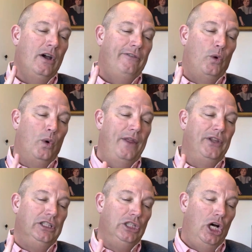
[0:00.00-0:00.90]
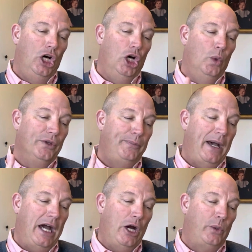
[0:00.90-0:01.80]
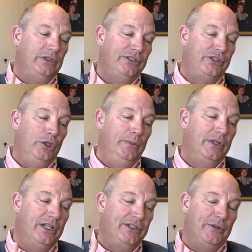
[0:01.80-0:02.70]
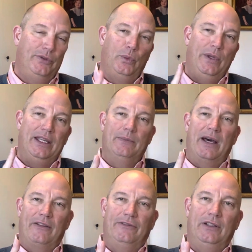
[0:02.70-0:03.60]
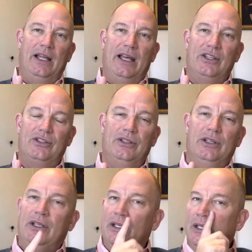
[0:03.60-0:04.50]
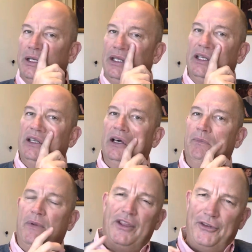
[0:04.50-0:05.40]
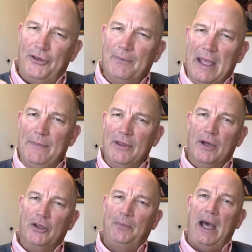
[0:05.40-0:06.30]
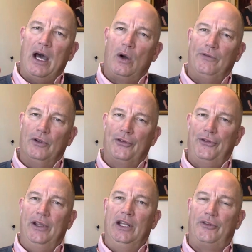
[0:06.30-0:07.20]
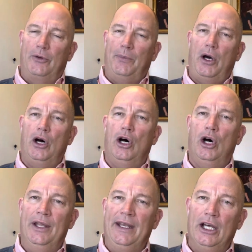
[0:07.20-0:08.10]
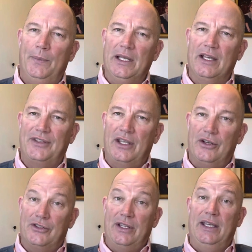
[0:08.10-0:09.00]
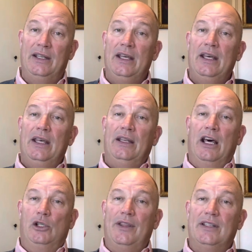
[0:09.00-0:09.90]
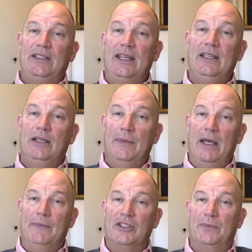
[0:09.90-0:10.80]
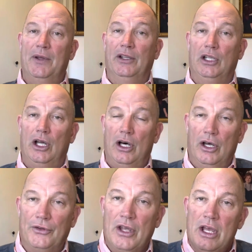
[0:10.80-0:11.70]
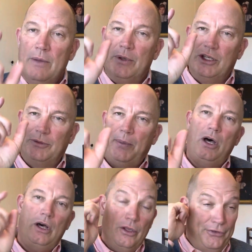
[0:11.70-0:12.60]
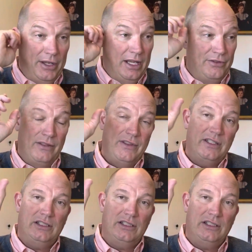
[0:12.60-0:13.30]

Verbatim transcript: for what the law was powerless to do because it was weakened by the flesh. Um, this is maybe the most powerful sentence for Paul in helping us understand not only the Ten Commandments, but the laws. Because Paul says that this